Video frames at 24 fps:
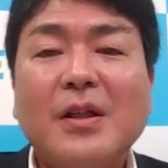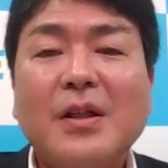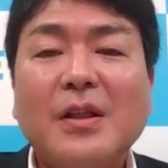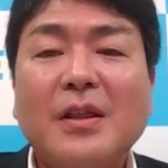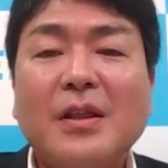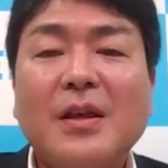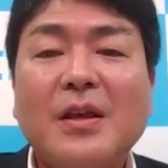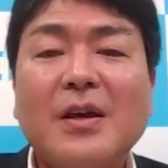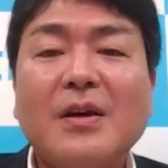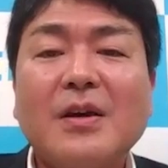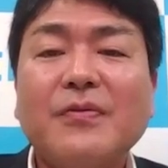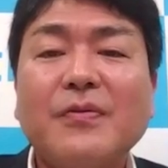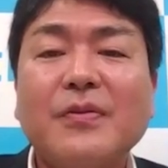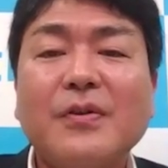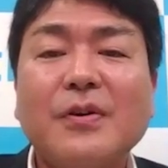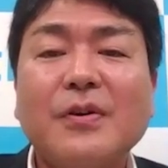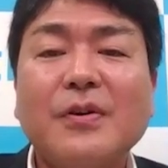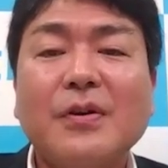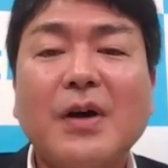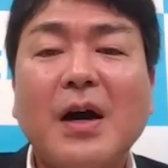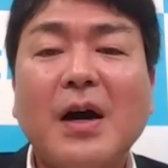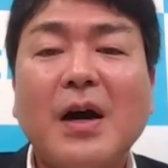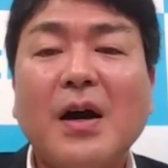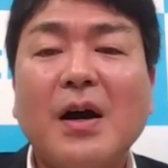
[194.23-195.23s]

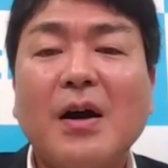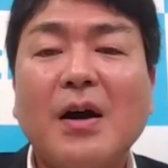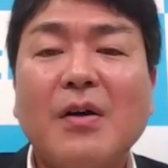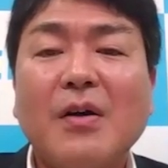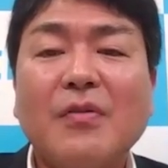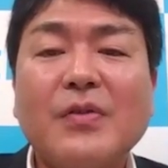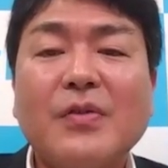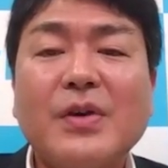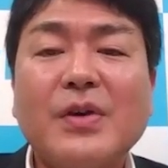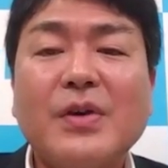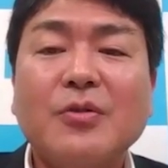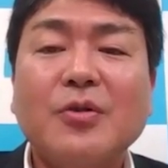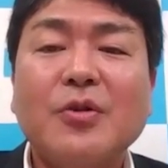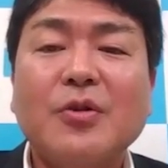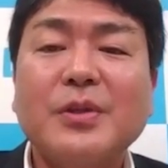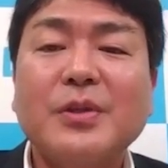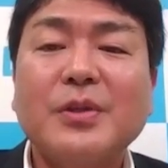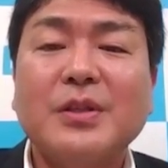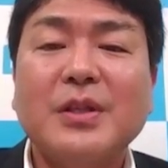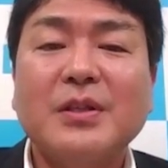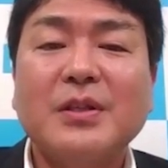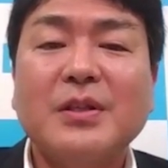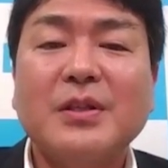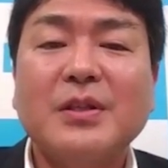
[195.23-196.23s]
Therefore, we are
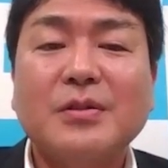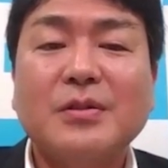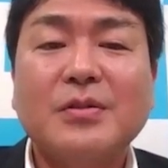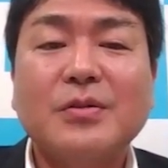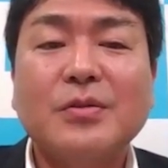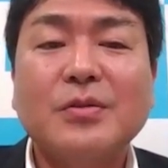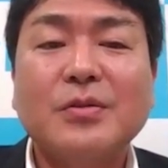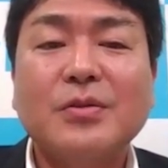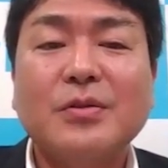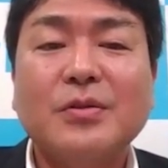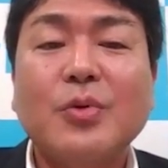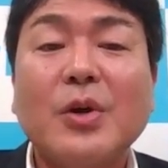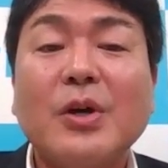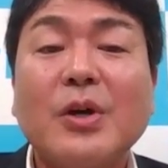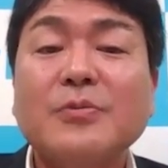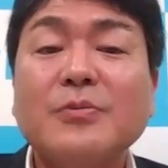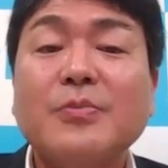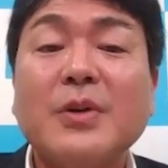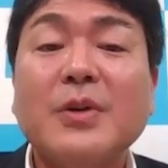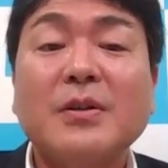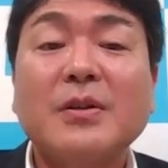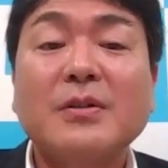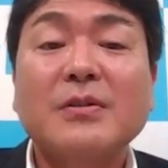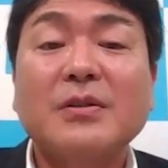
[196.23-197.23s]
committed to
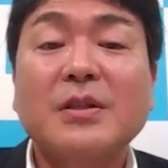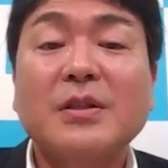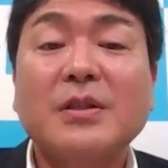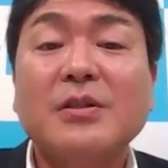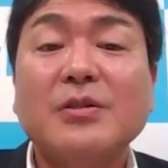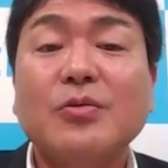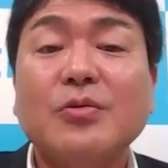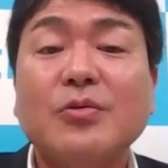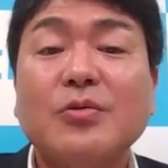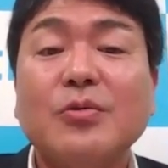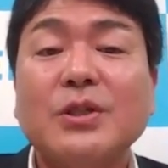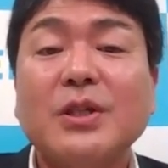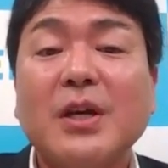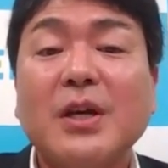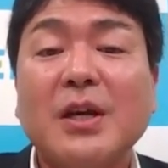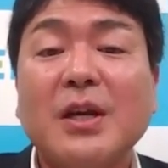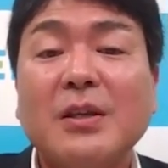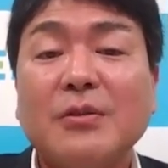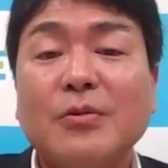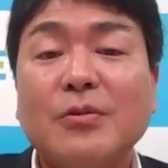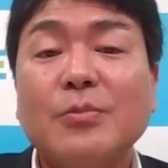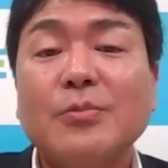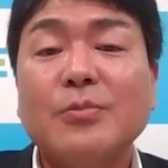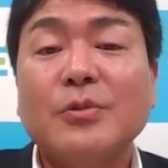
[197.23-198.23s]
transparent disclosure
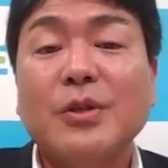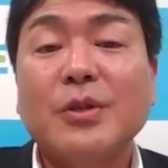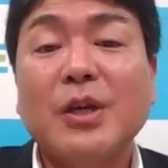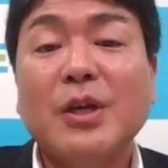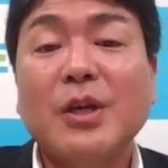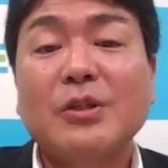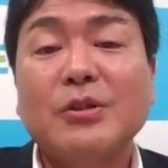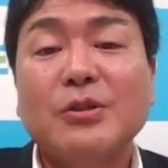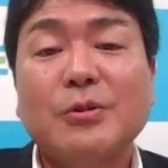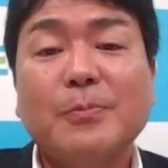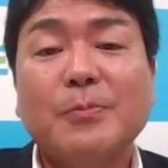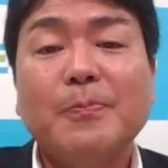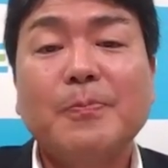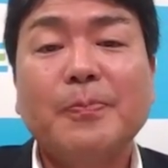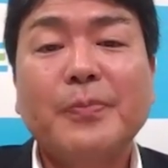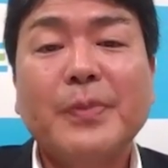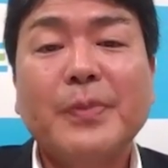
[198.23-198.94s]
and communication.